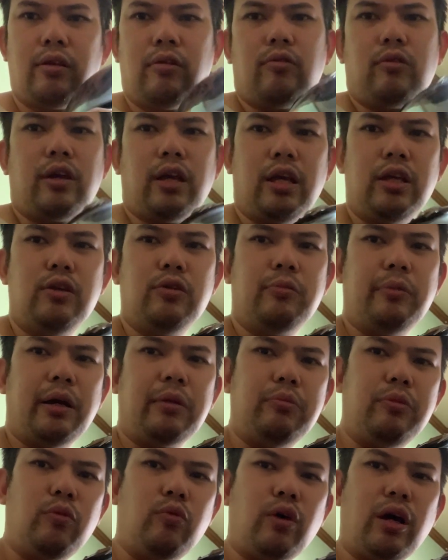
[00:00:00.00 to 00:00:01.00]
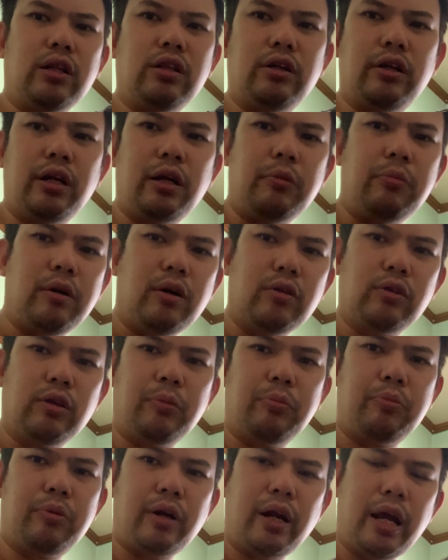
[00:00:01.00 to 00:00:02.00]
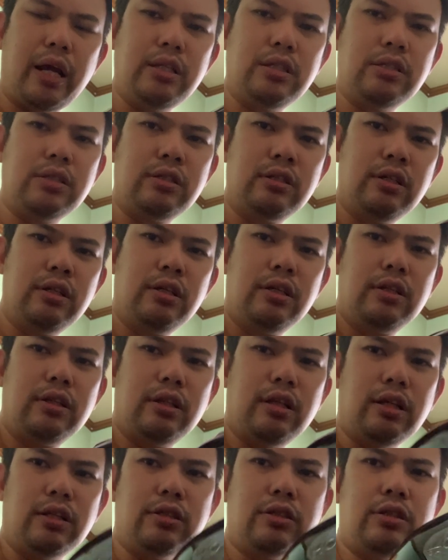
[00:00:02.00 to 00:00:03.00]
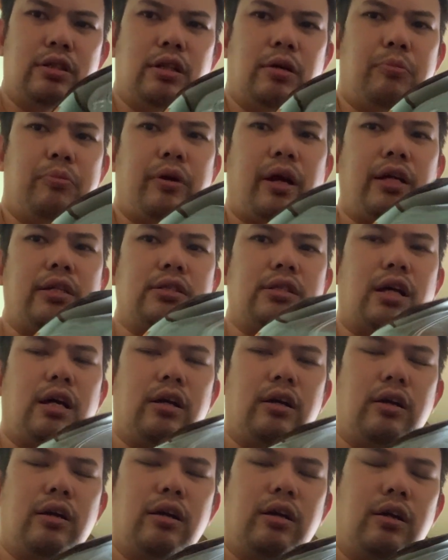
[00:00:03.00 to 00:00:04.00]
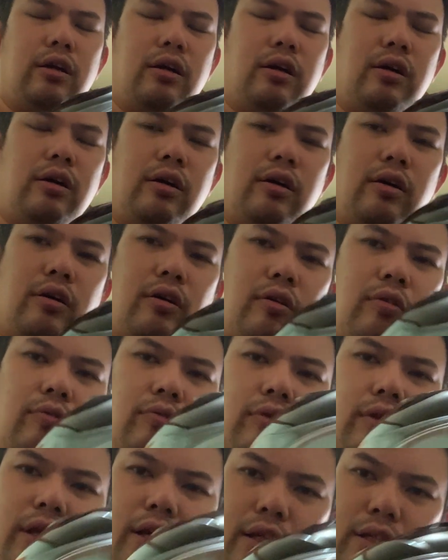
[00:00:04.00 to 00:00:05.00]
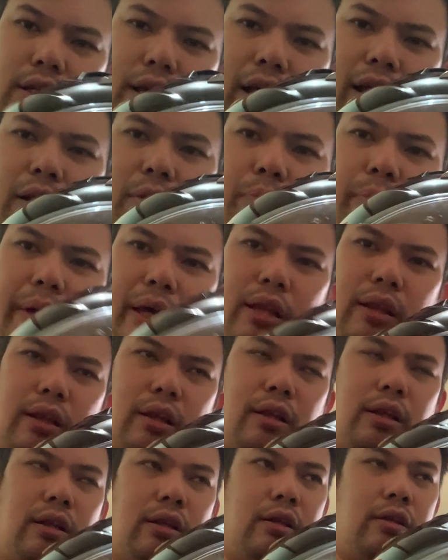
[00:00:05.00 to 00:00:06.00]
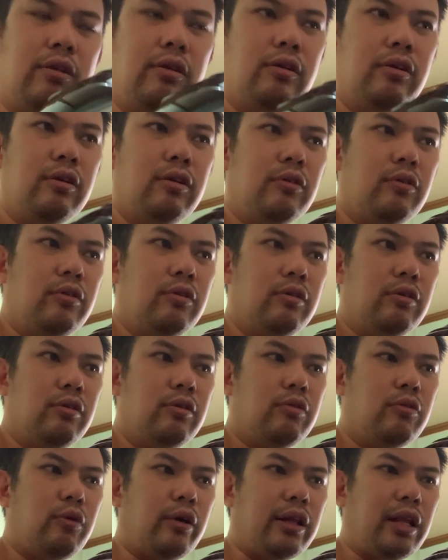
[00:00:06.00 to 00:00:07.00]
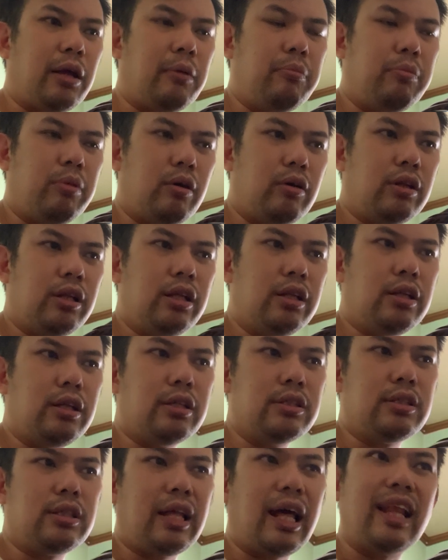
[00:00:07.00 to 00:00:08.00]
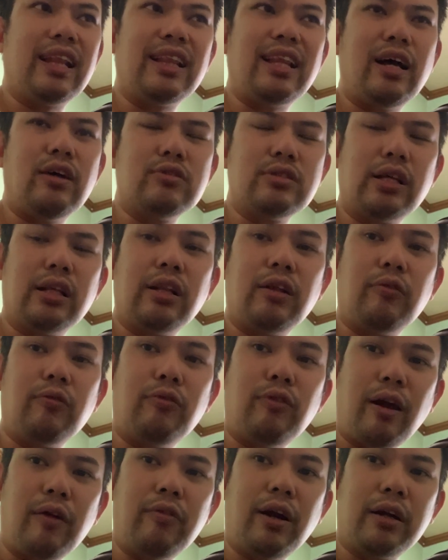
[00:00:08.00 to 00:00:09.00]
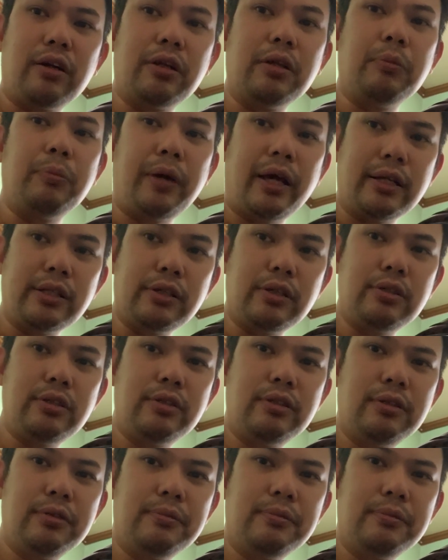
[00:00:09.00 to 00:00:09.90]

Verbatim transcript: okay you might be wondering about the price this the price tag of this helmet when i bought it is 10,500 pesos